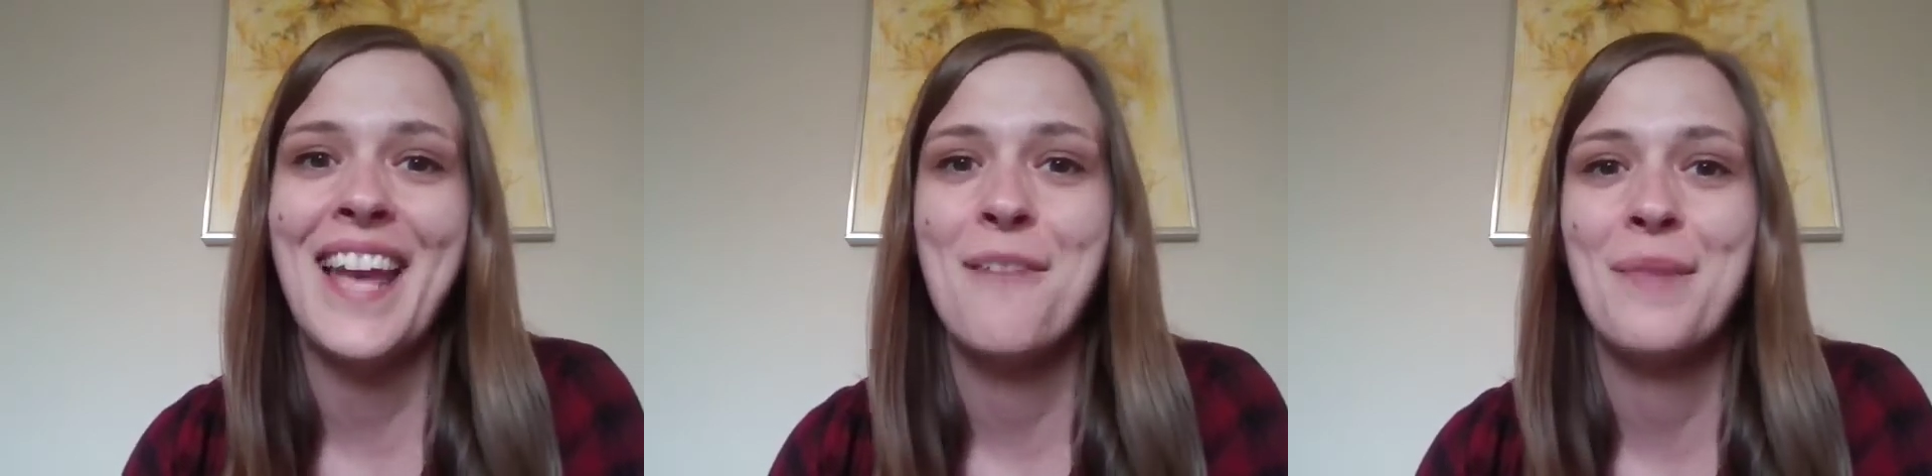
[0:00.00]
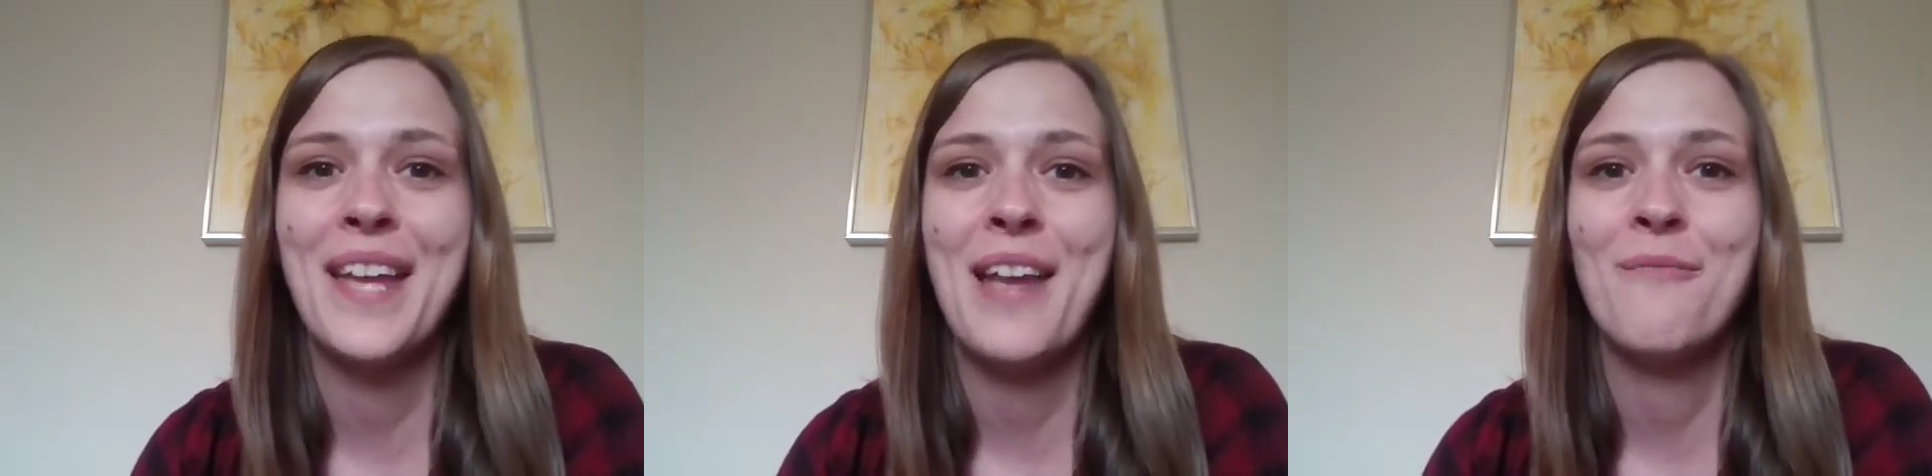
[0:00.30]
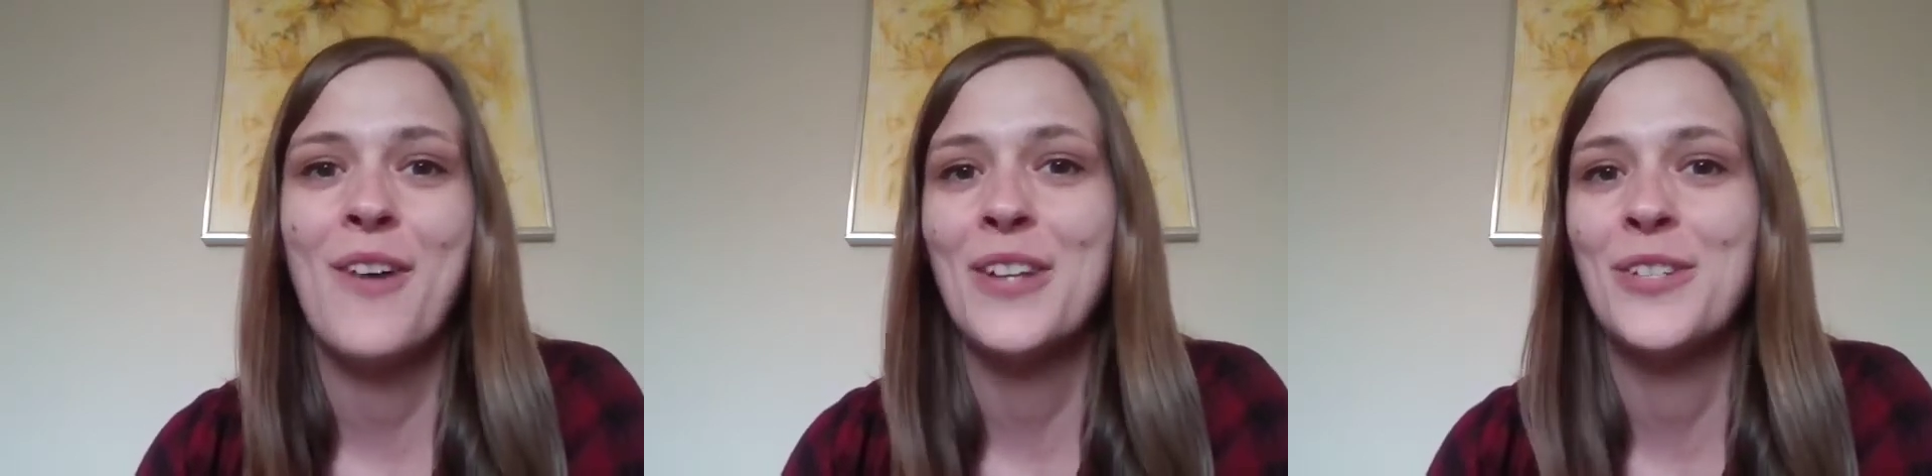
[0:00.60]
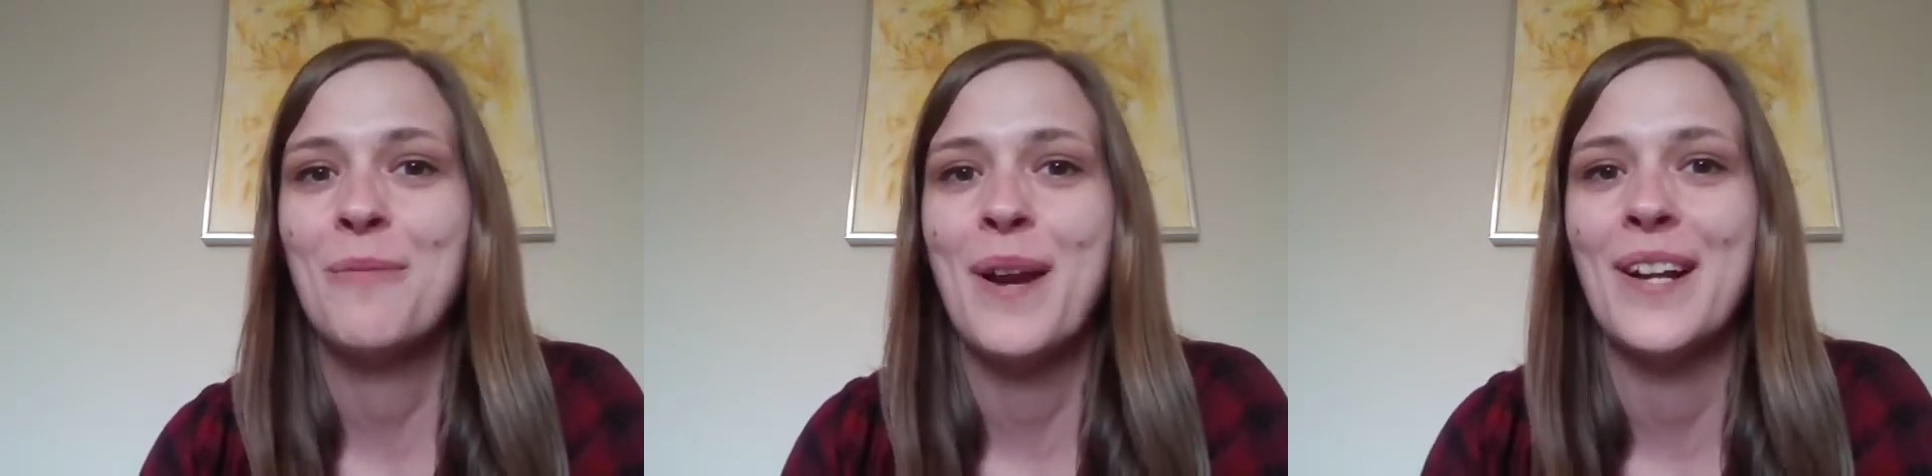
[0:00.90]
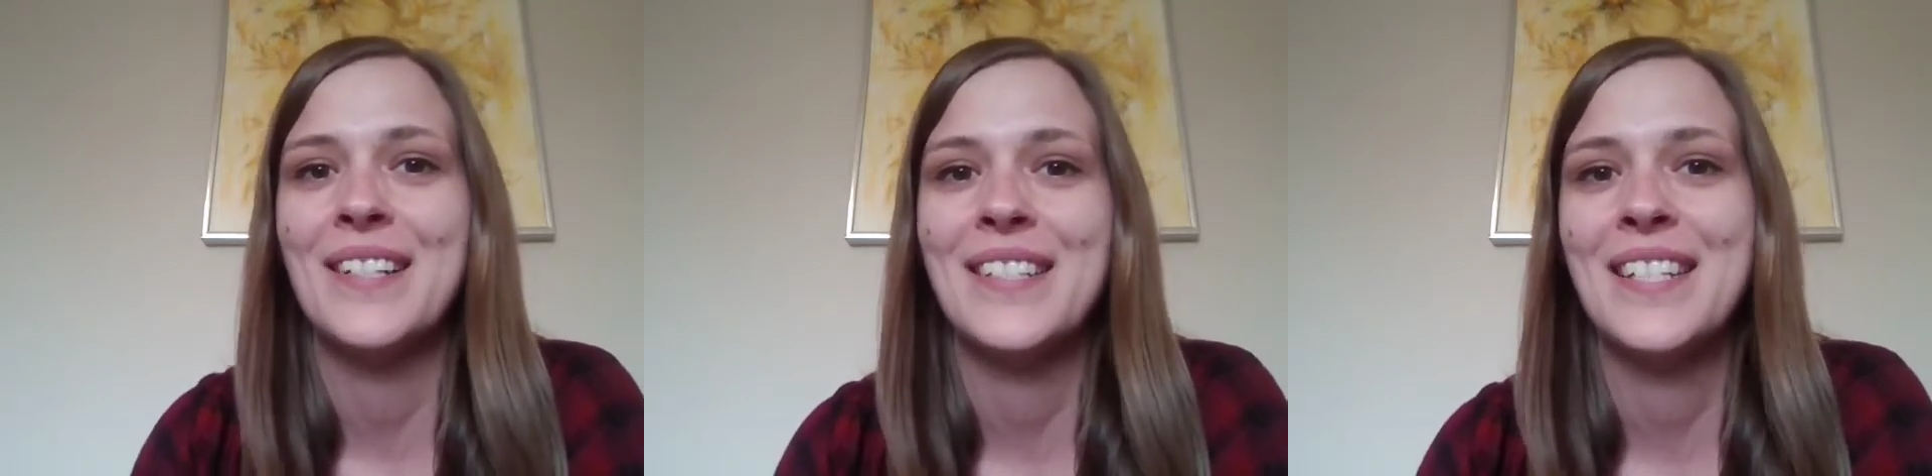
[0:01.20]
and became foster
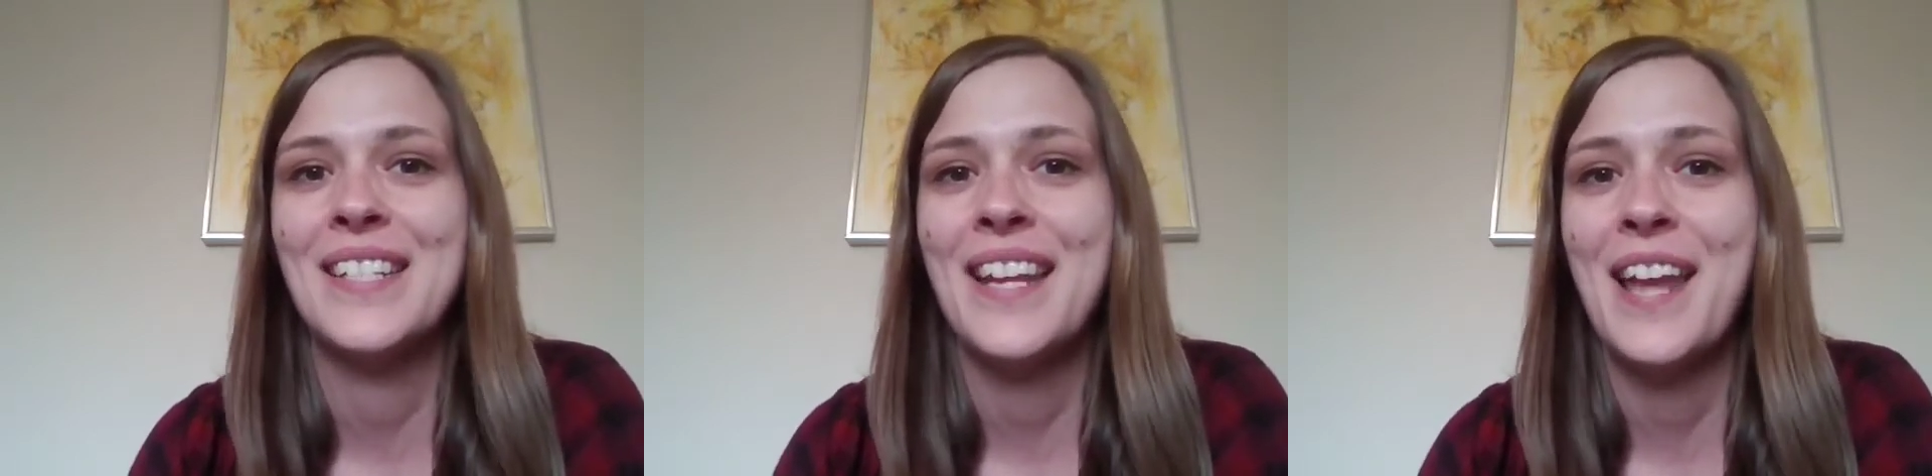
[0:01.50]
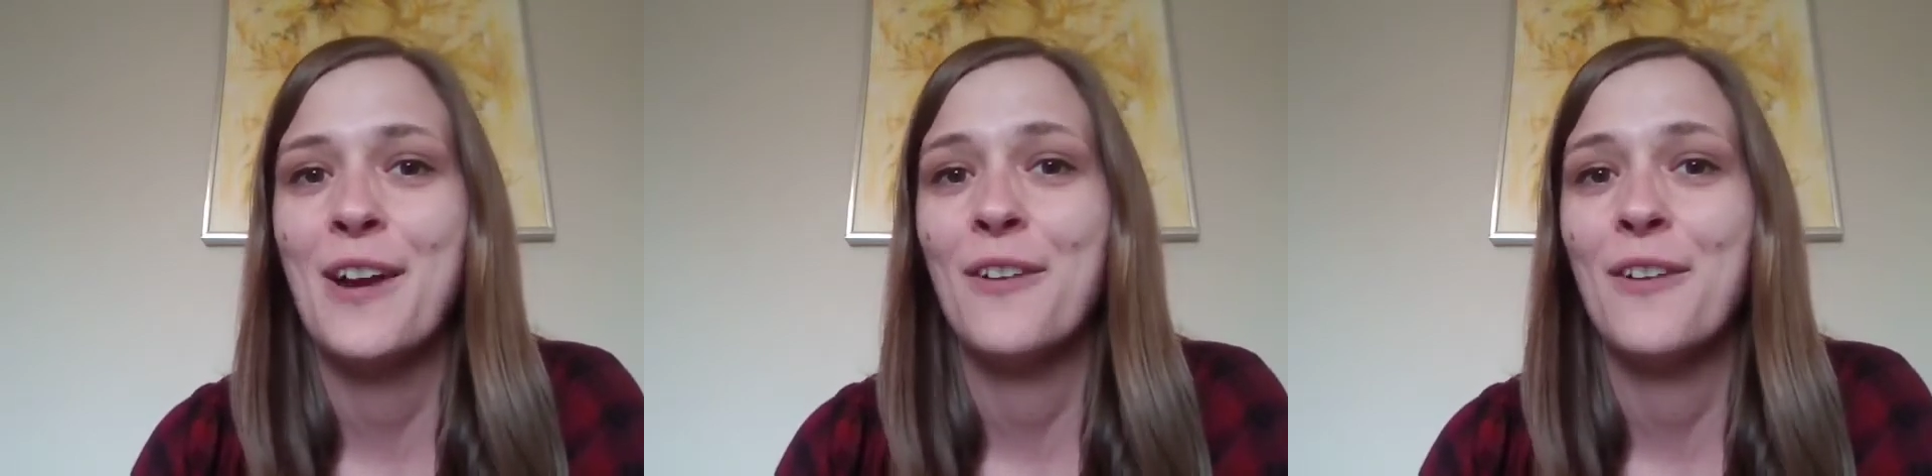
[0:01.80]
parents to take care